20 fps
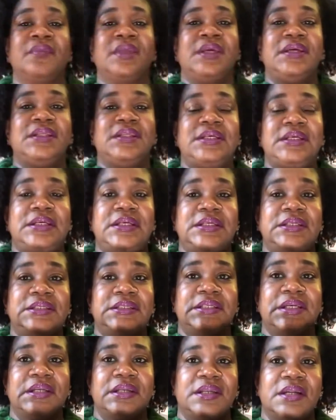these
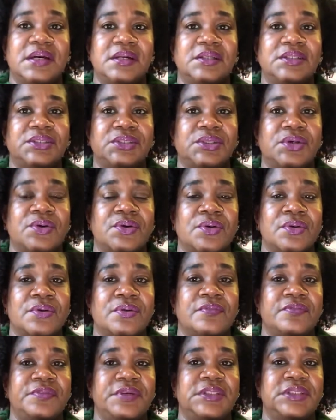Lug Sole
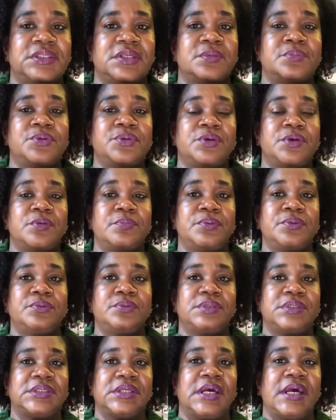Vince Camuto
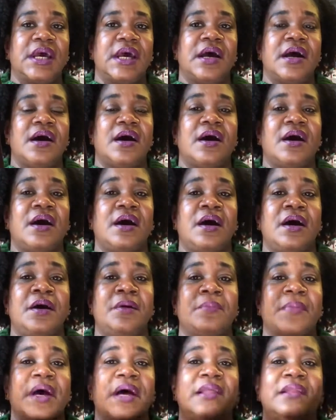boots.
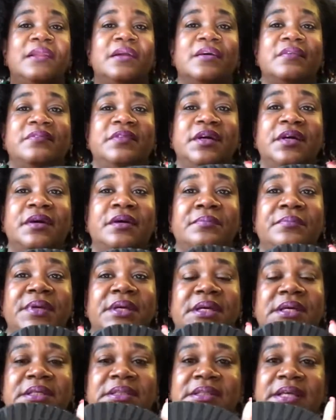I love them
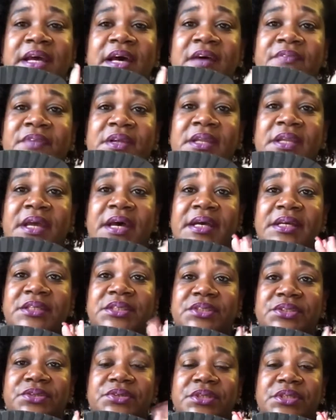because they have a nice
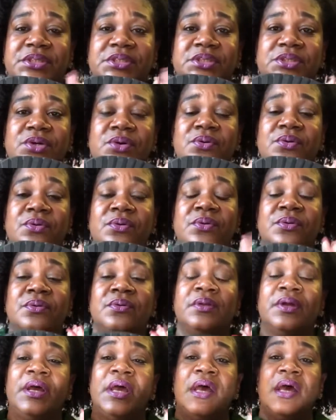sturdy sole.
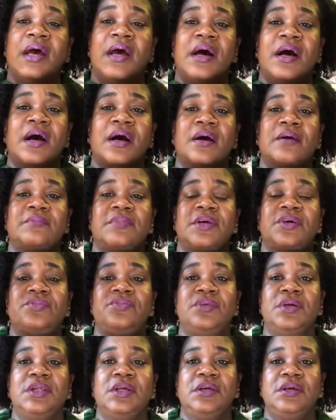They're
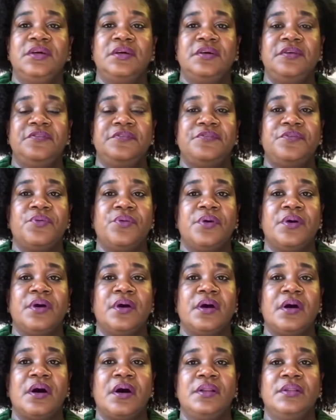really good
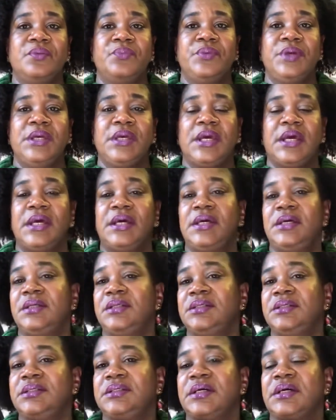for on the
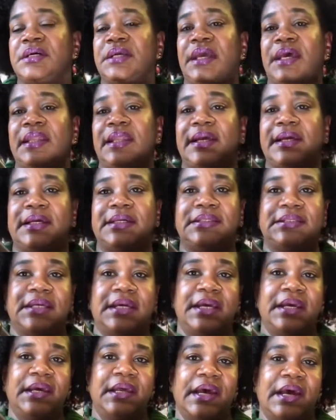weekends. Again, like I
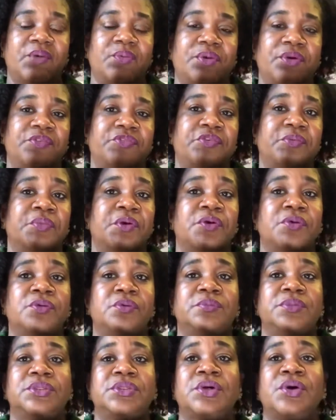said, I work from home,
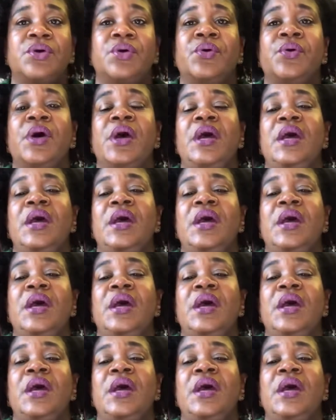so